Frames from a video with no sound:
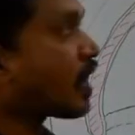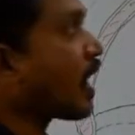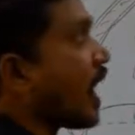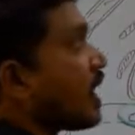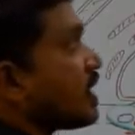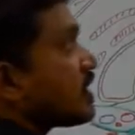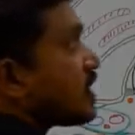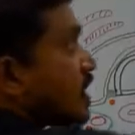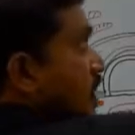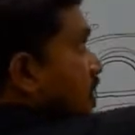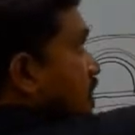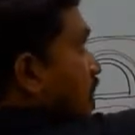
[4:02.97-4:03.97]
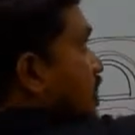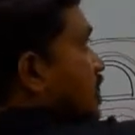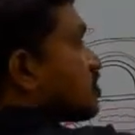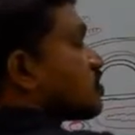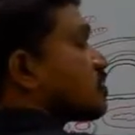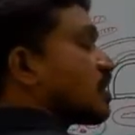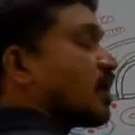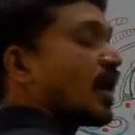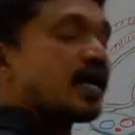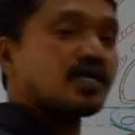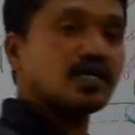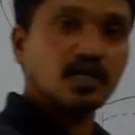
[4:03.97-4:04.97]
Anterior layer attaching to the
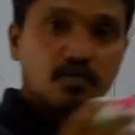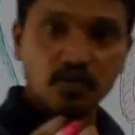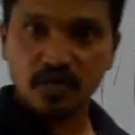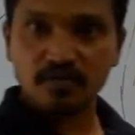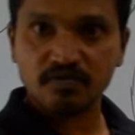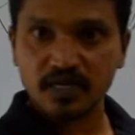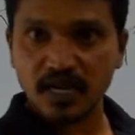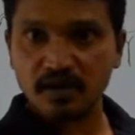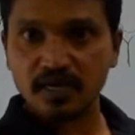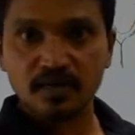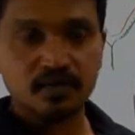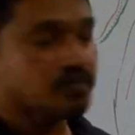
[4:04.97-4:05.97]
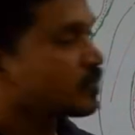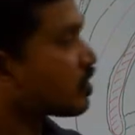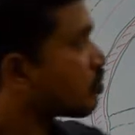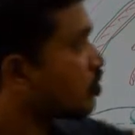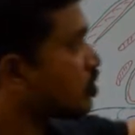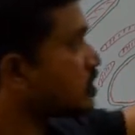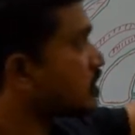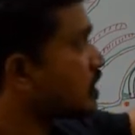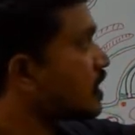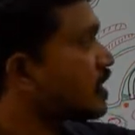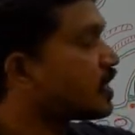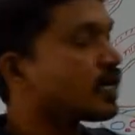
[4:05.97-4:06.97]
anterior border of the clavicle, posterior
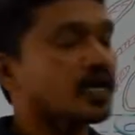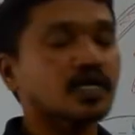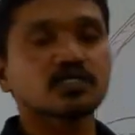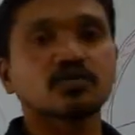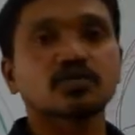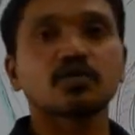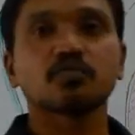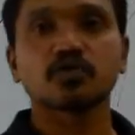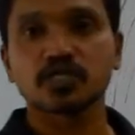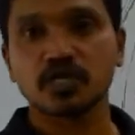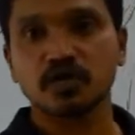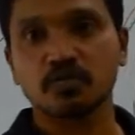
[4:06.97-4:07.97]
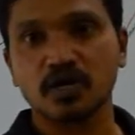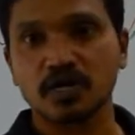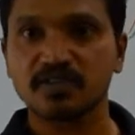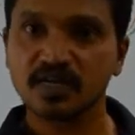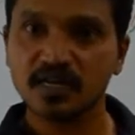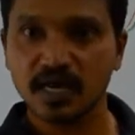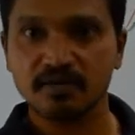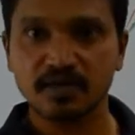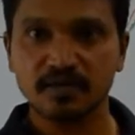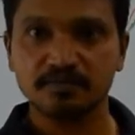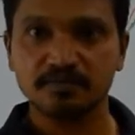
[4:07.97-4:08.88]
layer attaching to the posterior border of the clavicle